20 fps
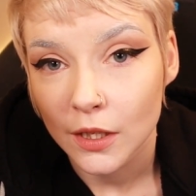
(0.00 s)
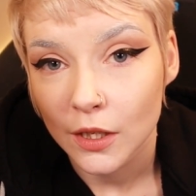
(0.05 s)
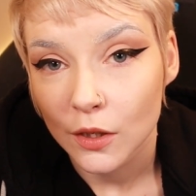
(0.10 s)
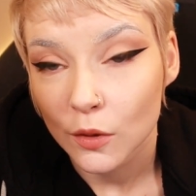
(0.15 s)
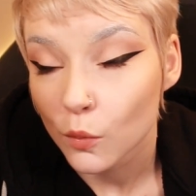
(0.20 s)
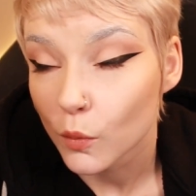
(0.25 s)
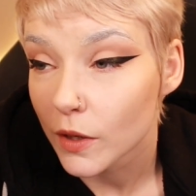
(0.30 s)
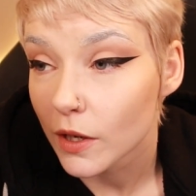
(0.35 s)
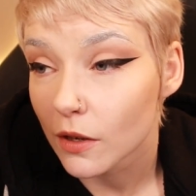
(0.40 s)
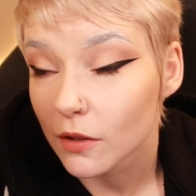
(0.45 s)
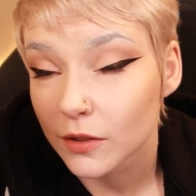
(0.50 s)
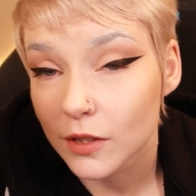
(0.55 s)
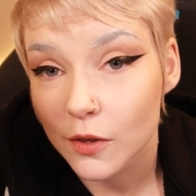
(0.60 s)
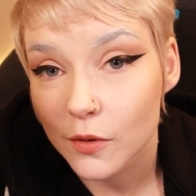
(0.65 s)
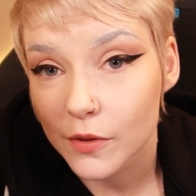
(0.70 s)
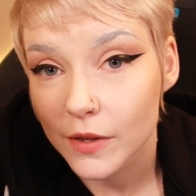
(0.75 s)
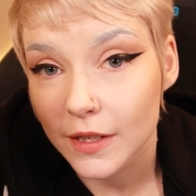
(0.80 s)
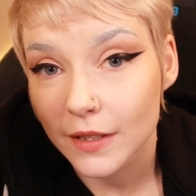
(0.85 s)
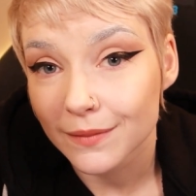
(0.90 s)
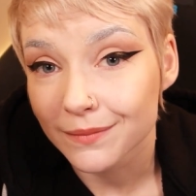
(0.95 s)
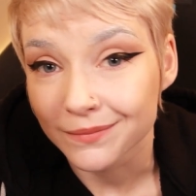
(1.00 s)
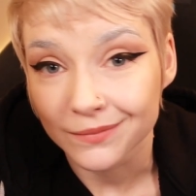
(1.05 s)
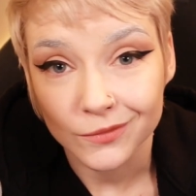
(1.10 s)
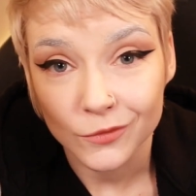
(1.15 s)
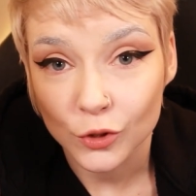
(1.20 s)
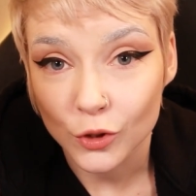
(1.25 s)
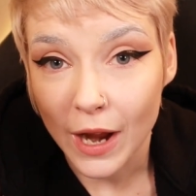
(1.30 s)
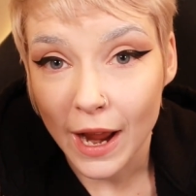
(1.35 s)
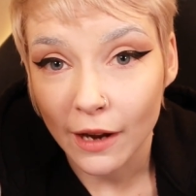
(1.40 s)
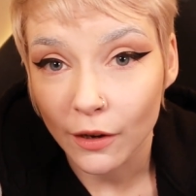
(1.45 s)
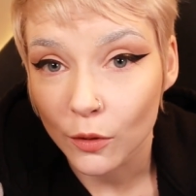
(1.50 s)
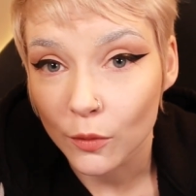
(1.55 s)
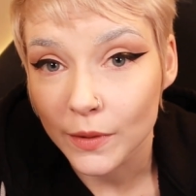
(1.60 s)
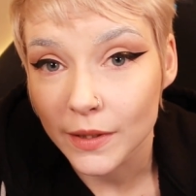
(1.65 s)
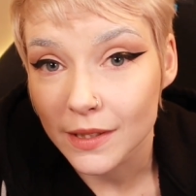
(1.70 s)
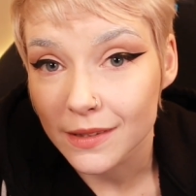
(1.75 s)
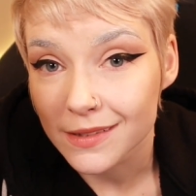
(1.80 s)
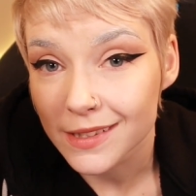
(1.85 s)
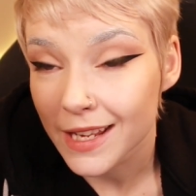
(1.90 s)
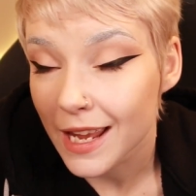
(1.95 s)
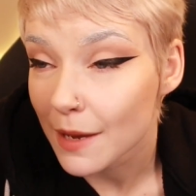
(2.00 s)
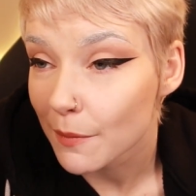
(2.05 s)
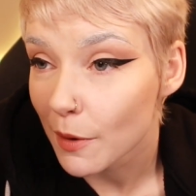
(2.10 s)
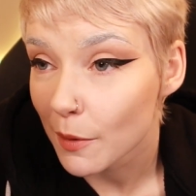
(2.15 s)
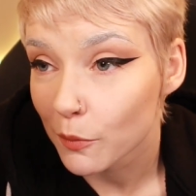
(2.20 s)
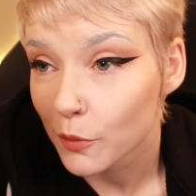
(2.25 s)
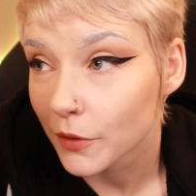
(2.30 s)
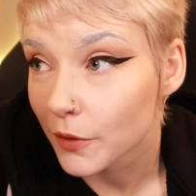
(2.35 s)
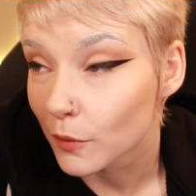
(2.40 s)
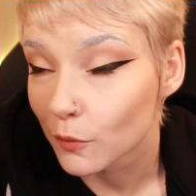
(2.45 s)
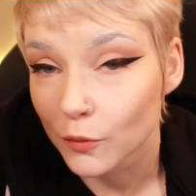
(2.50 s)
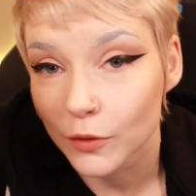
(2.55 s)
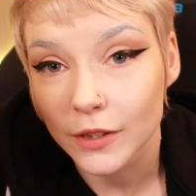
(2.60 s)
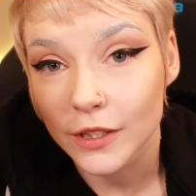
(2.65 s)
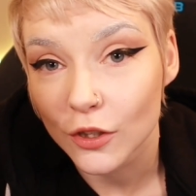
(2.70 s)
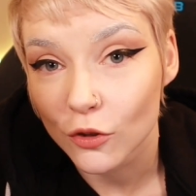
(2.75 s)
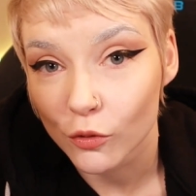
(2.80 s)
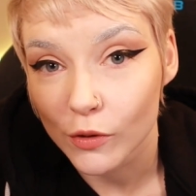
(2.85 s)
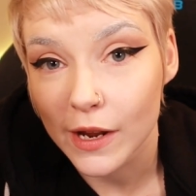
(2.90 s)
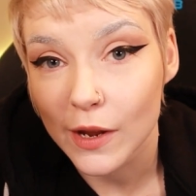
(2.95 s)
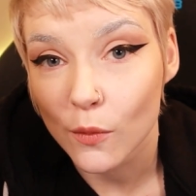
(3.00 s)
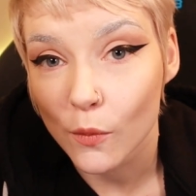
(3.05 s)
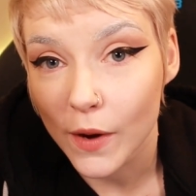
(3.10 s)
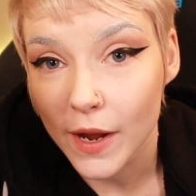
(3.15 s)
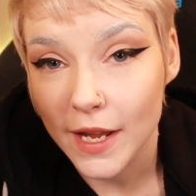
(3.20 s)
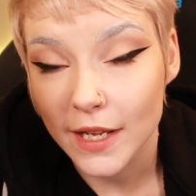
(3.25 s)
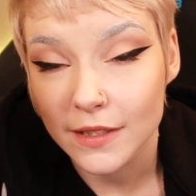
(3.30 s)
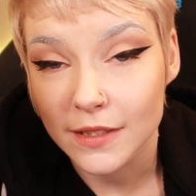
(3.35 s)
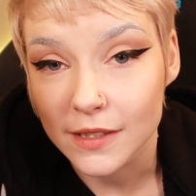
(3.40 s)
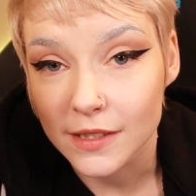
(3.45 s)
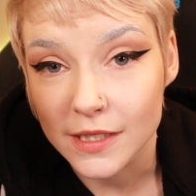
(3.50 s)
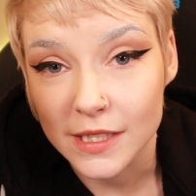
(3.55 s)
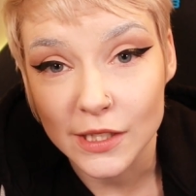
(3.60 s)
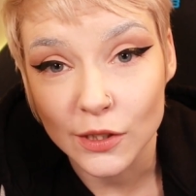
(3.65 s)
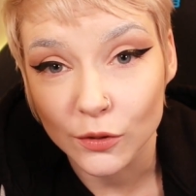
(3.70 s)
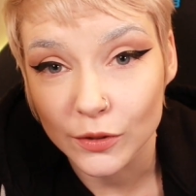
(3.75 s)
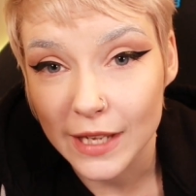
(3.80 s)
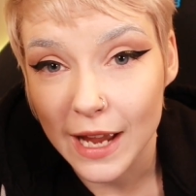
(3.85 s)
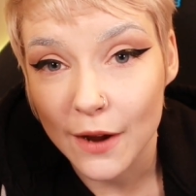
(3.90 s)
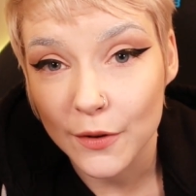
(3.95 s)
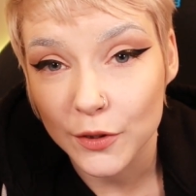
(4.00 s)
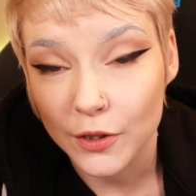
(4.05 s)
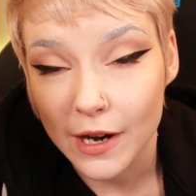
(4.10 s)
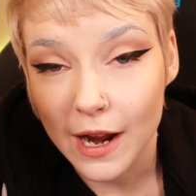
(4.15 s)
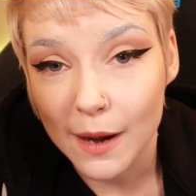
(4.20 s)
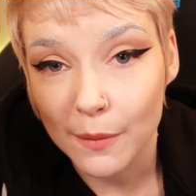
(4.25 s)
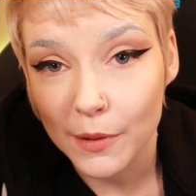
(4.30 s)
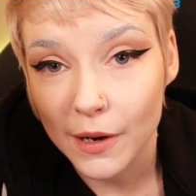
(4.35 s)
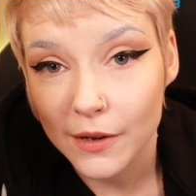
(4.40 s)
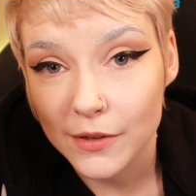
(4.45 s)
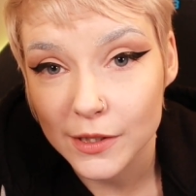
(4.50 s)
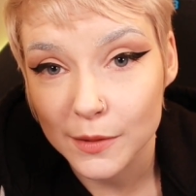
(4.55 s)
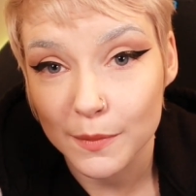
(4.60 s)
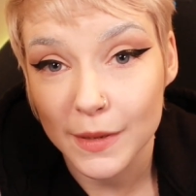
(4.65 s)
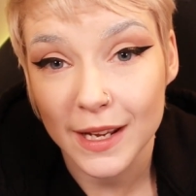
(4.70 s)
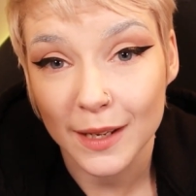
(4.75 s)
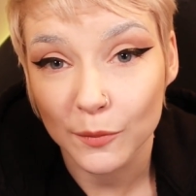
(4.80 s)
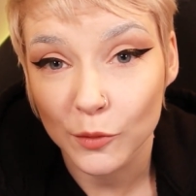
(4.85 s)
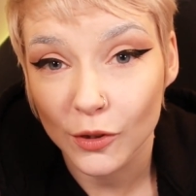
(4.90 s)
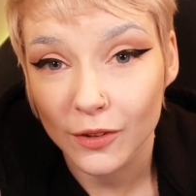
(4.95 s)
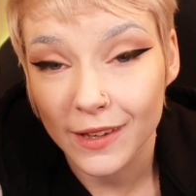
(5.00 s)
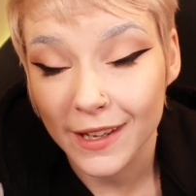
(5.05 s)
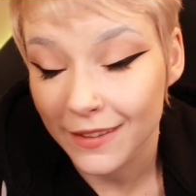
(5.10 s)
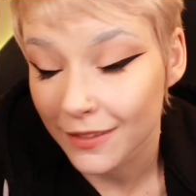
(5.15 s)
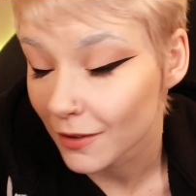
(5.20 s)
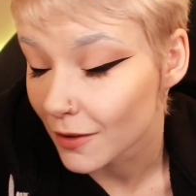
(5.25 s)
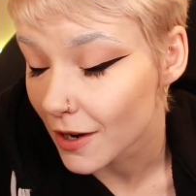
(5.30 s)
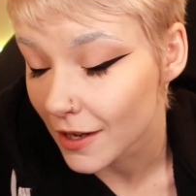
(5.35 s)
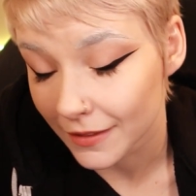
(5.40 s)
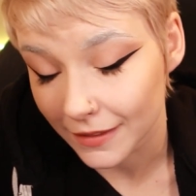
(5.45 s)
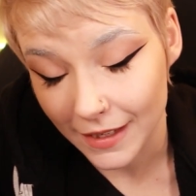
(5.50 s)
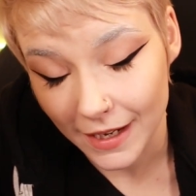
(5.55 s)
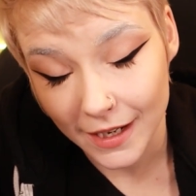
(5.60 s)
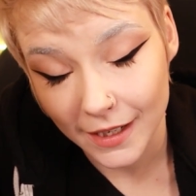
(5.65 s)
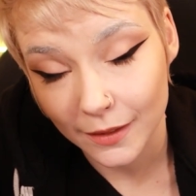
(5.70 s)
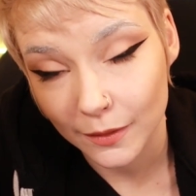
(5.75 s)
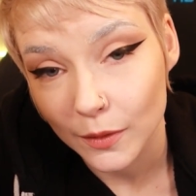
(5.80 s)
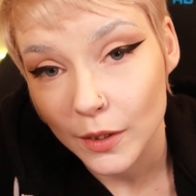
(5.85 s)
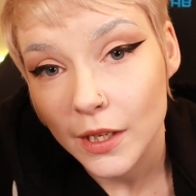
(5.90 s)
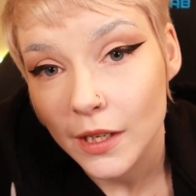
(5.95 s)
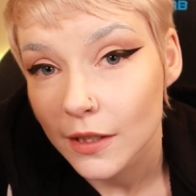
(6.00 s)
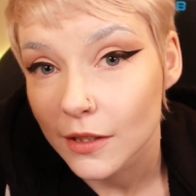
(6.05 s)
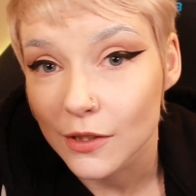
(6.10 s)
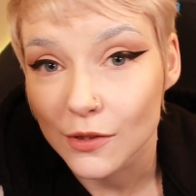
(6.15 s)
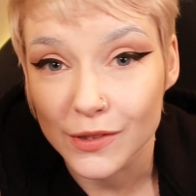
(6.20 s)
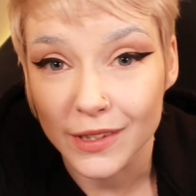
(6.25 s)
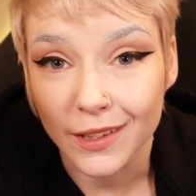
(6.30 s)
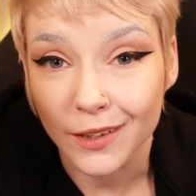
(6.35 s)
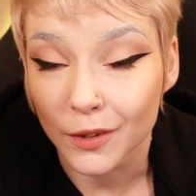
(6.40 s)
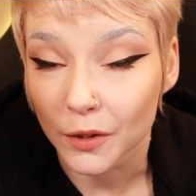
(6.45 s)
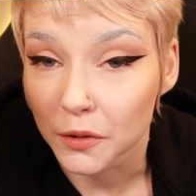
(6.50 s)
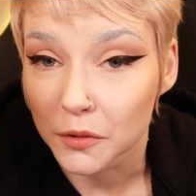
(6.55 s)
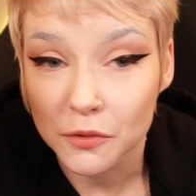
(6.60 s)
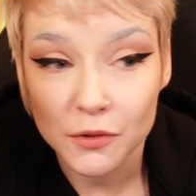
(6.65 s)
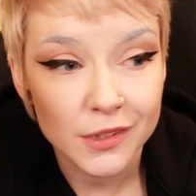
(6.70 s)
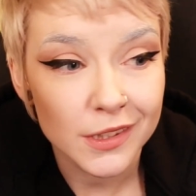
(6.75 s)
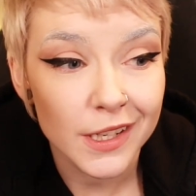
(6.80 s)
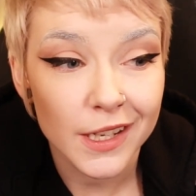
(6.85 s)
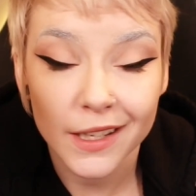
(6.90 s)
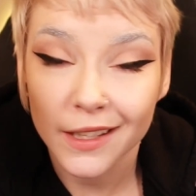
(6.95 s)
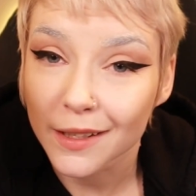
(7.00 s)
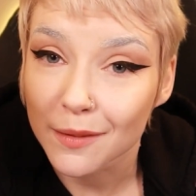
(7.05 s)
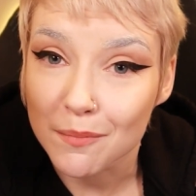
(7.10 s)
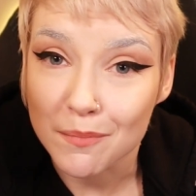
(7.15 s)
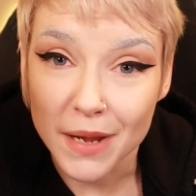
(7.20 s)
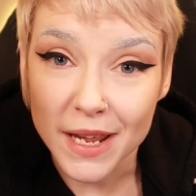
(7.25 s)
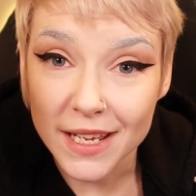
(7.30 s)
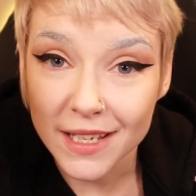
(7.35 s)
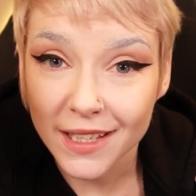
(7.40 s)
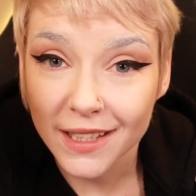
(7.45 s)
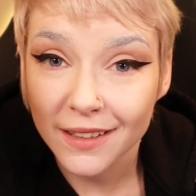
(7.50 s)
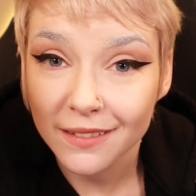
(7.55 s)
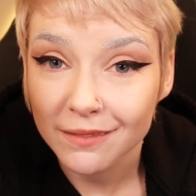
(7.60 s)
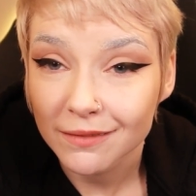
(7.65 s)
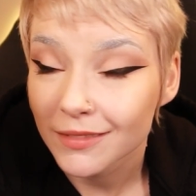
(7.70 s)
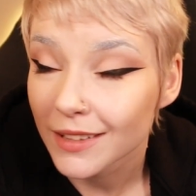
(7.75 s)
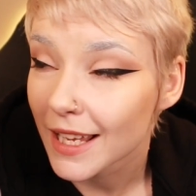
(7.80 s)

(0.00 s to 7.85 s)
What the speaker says: We all know that drag queens came up with a really great way to seal down your eyebrows and make them look like they're not there, using glue stick and baking.